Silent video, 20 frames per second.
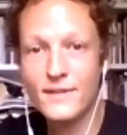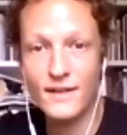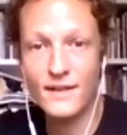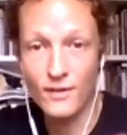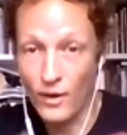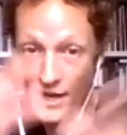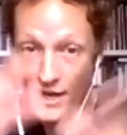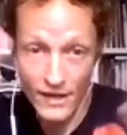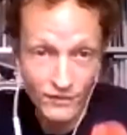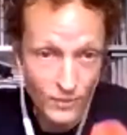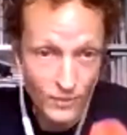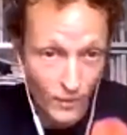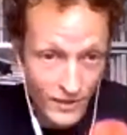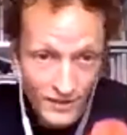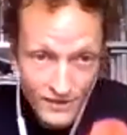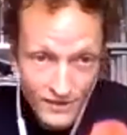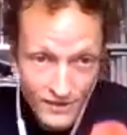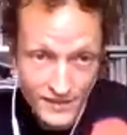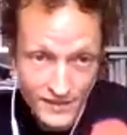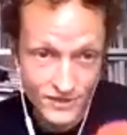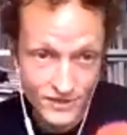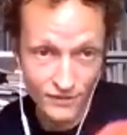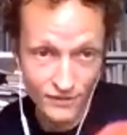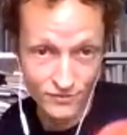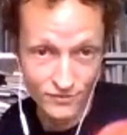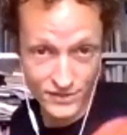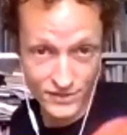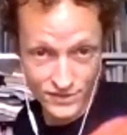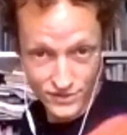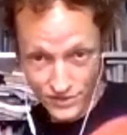everyone here at this
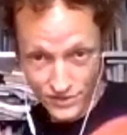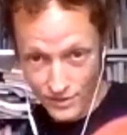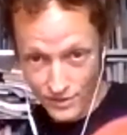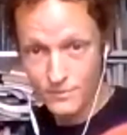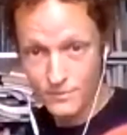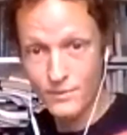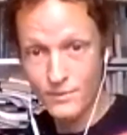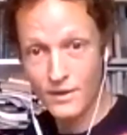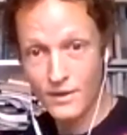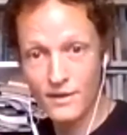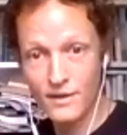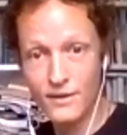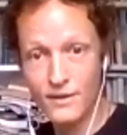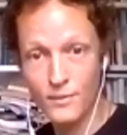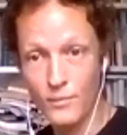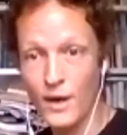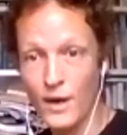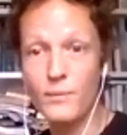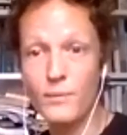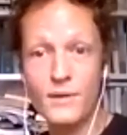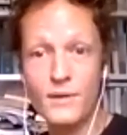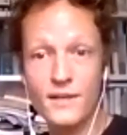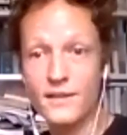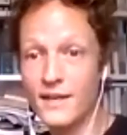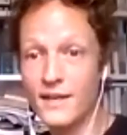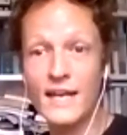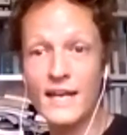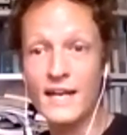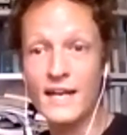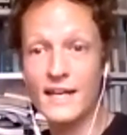conference, where we're
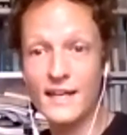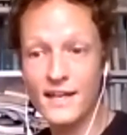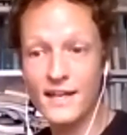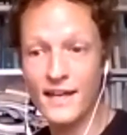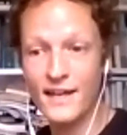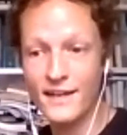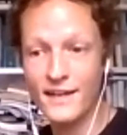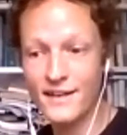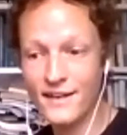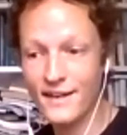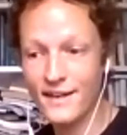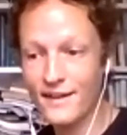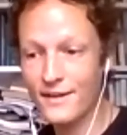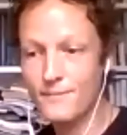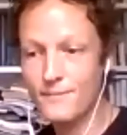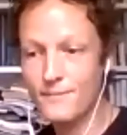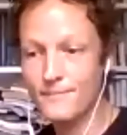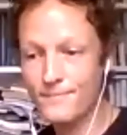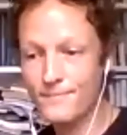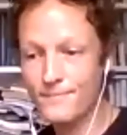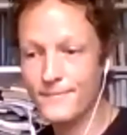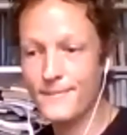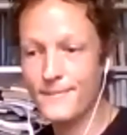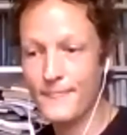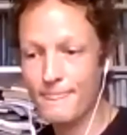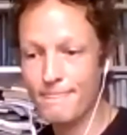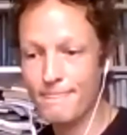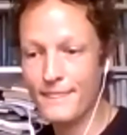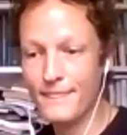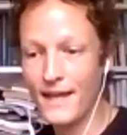heading, and
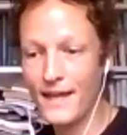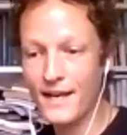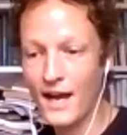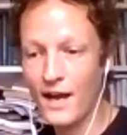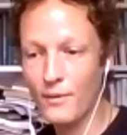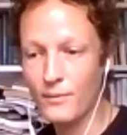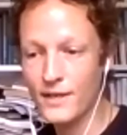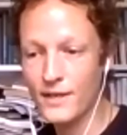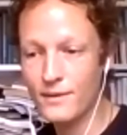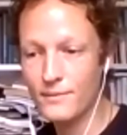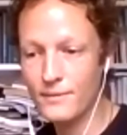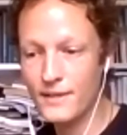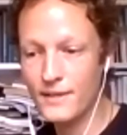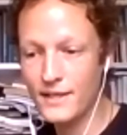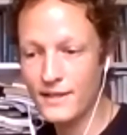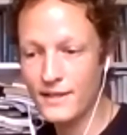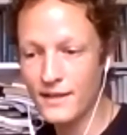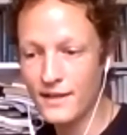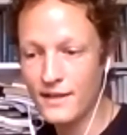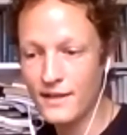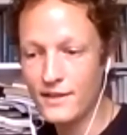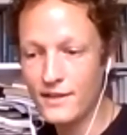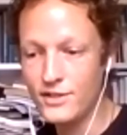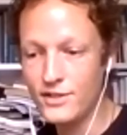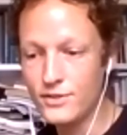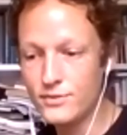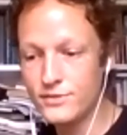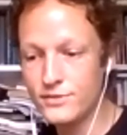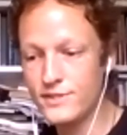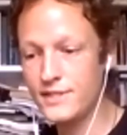how can we
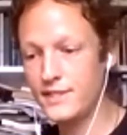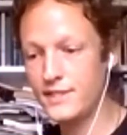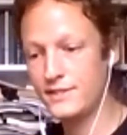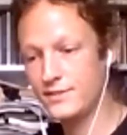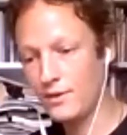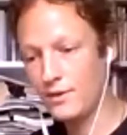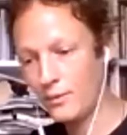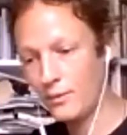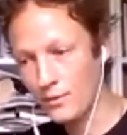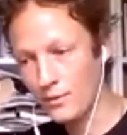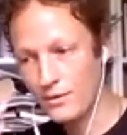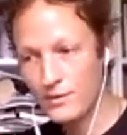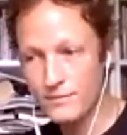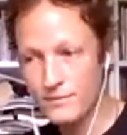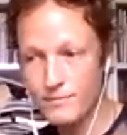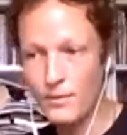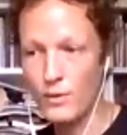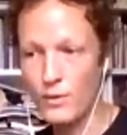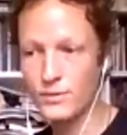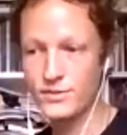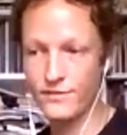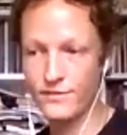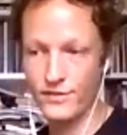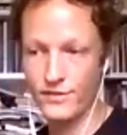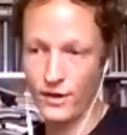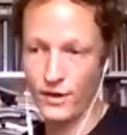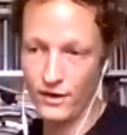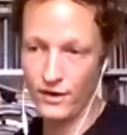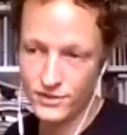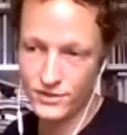use these older modes of
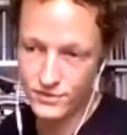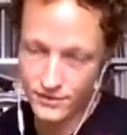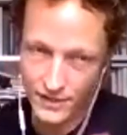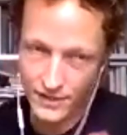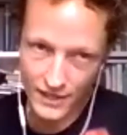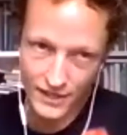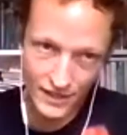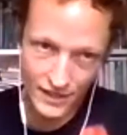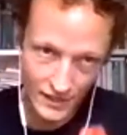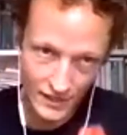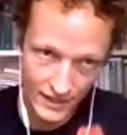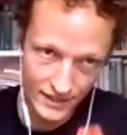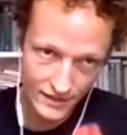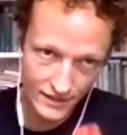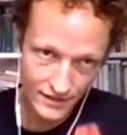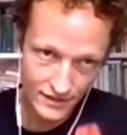thought to kind of like